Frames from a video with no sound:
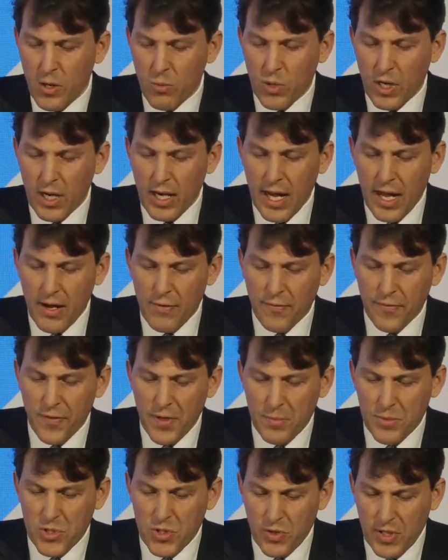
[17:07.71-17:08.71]
will allow
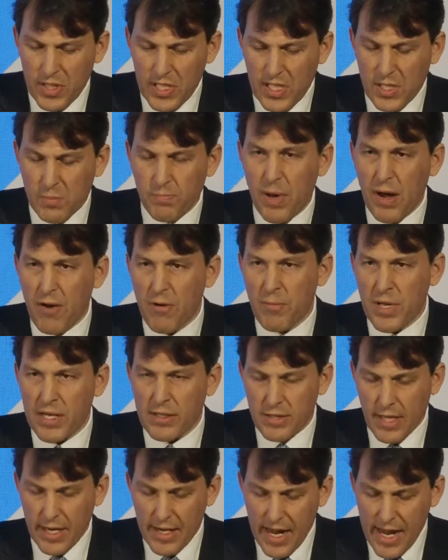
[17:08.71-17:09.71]
firms to
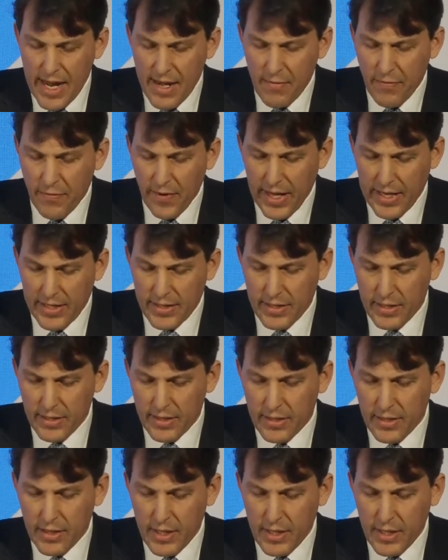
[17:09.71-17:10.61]
experiment and innovate